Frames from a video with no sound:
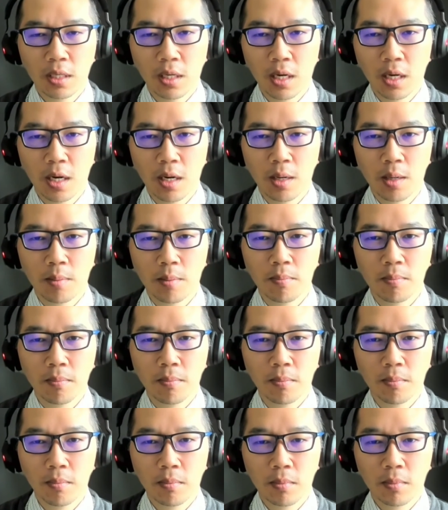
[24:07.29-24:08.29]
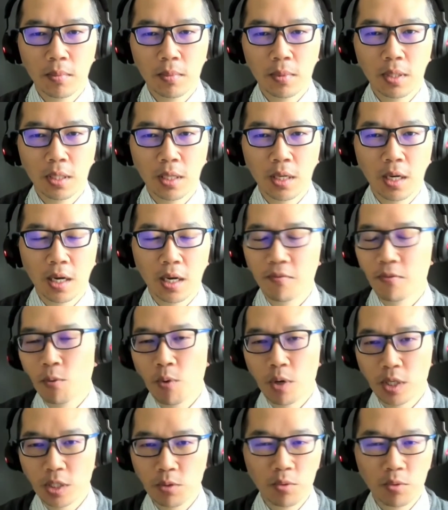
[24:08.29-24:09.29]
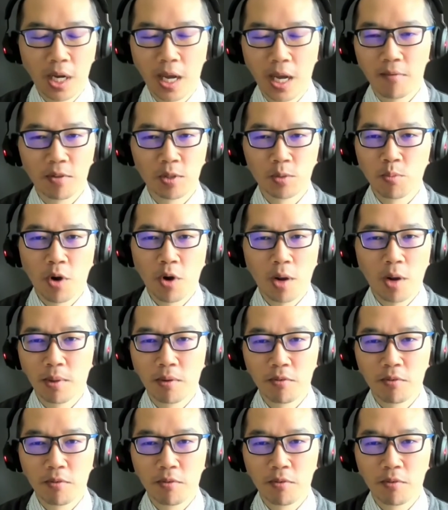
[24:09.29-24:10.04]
If it was, you wouldn't have this problem.